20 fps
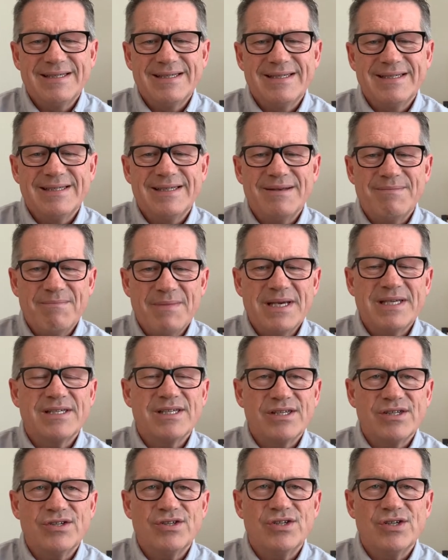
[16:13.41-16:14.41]
the
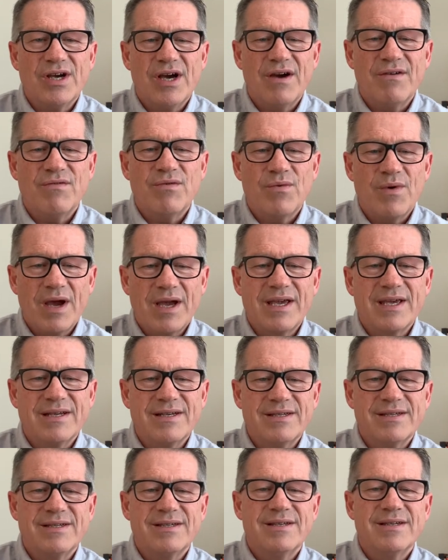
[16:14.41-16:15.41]
message of
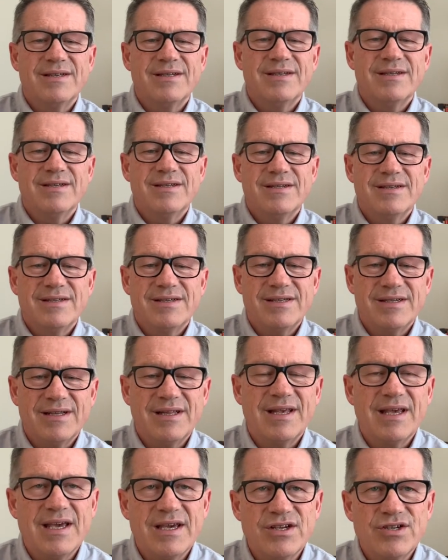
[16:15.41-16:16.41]

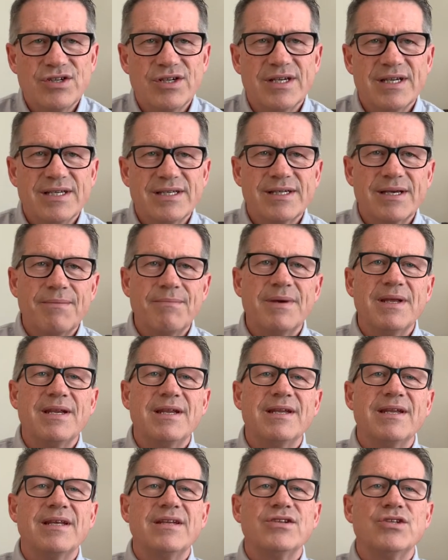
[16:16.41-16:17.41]
reconciliation. He's
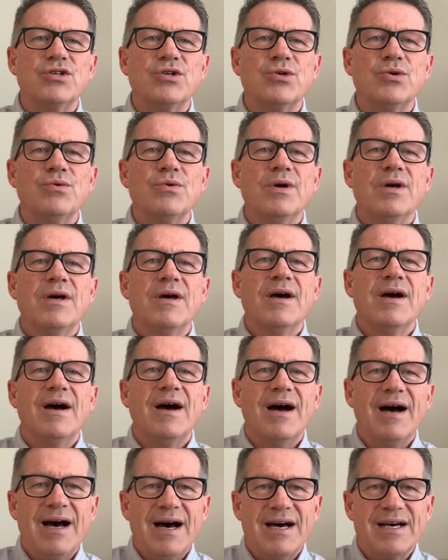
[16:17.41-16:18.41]
committed it to
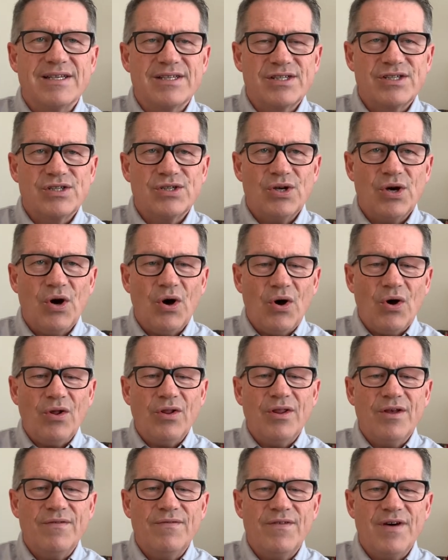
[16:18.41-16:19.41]
us,
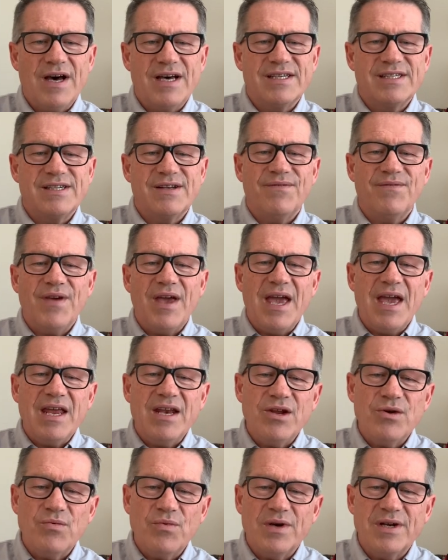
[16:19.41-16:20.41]
all of us. If
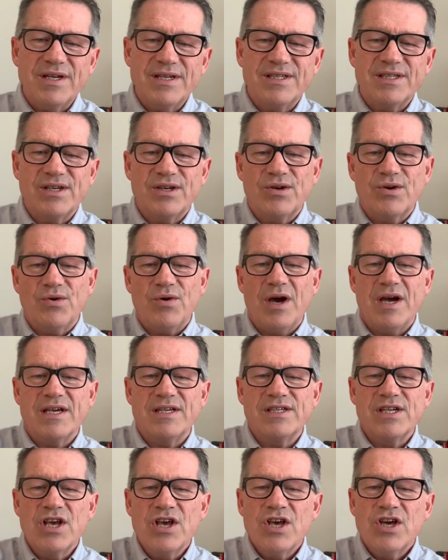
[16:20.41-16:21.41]
anyone is in
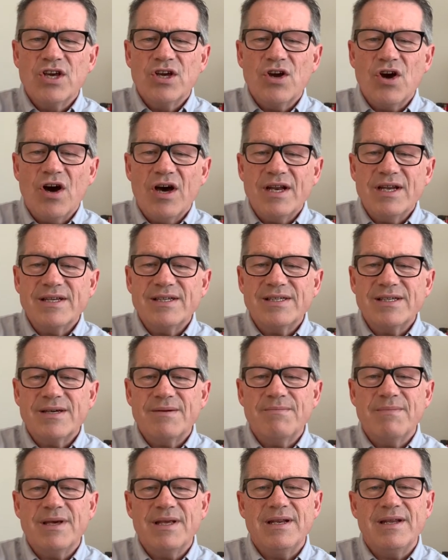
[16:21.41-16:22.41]
Christ, God has
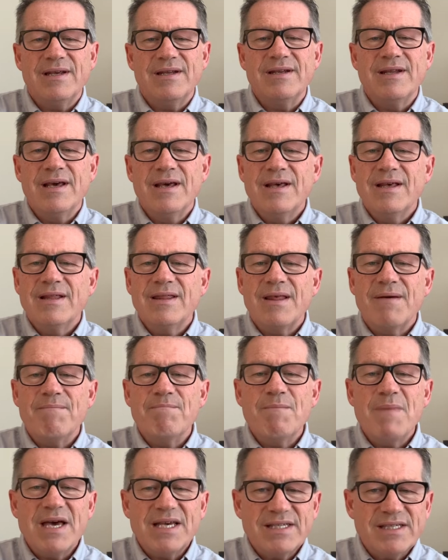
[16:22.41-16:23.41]
committed the
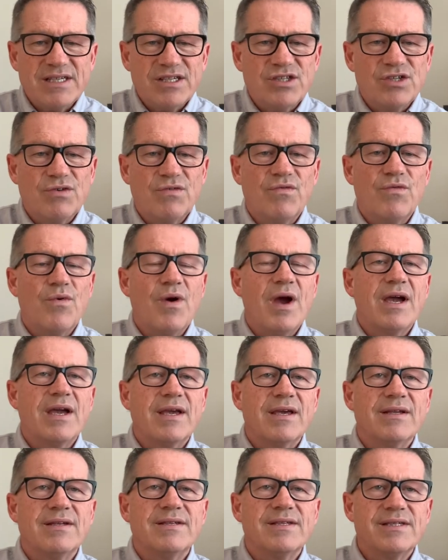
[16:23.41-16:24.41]
message of
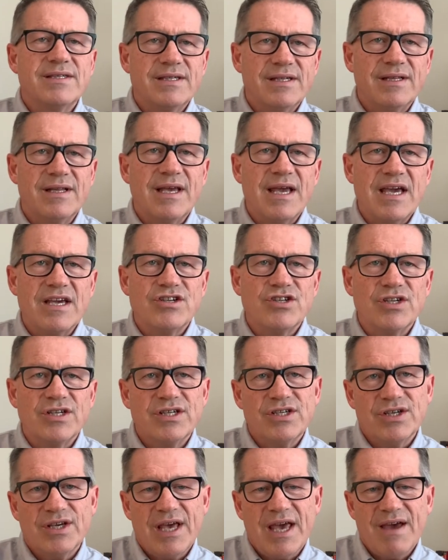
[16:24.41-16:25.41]
reconciliation
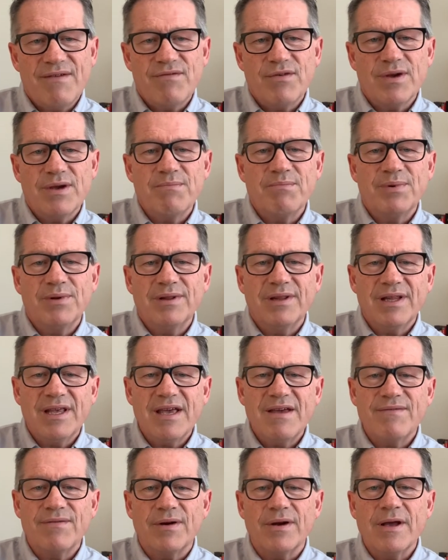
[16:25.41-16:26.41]
to every
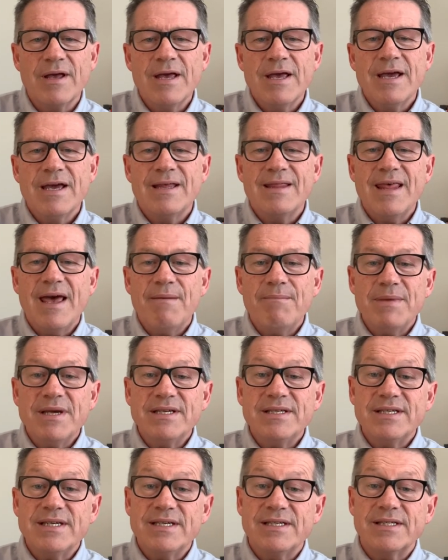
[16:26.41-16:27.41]
believer. And that
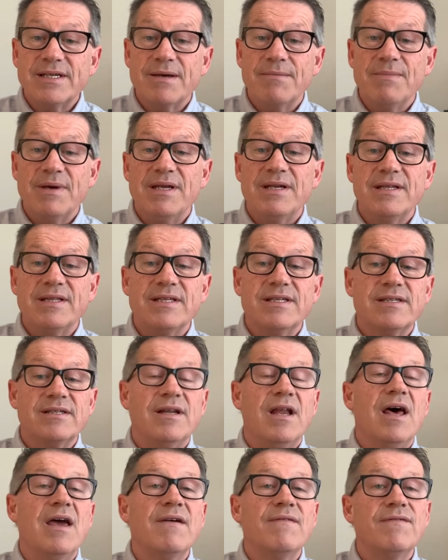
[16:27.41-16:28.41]
means he's committed this
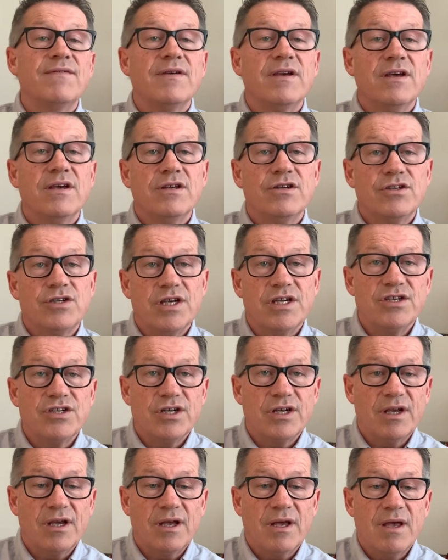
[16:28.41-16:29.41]

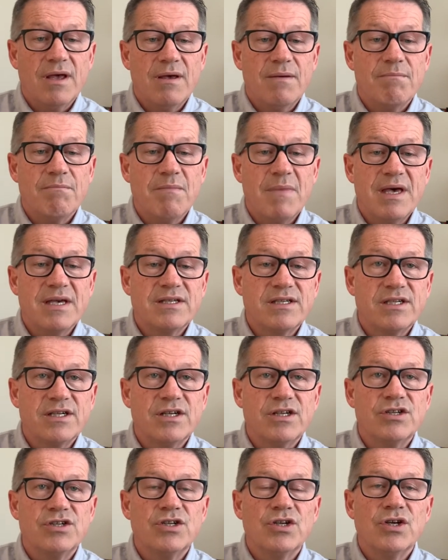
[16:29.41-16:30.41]
life-changing
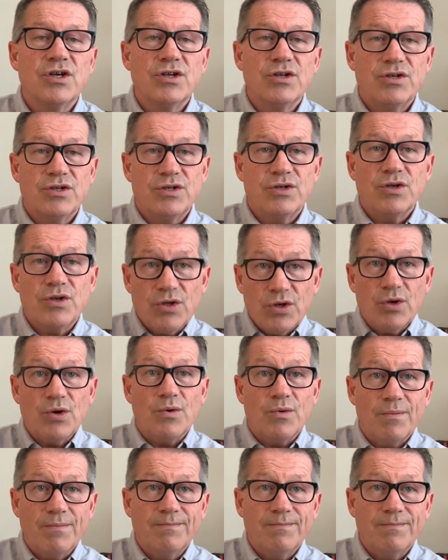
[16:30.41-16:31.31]
message to you.